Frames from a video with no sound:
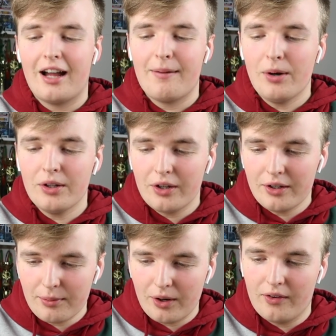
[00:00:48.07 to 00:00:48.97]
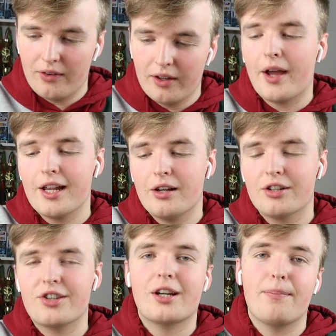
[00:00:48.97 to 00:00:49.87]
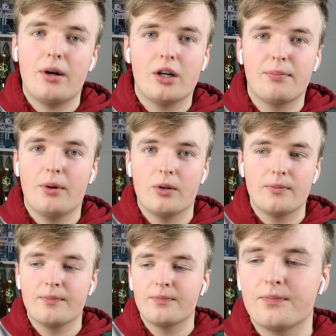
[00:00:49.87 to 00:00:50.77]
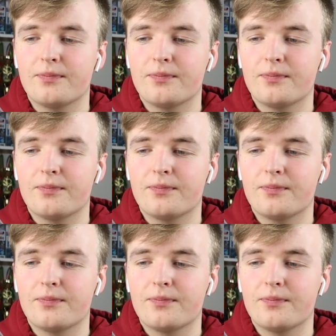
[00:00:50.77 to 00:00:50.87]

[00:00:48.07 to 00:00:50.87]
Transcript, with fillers: Am I the only one? That, it's like a bath bomb.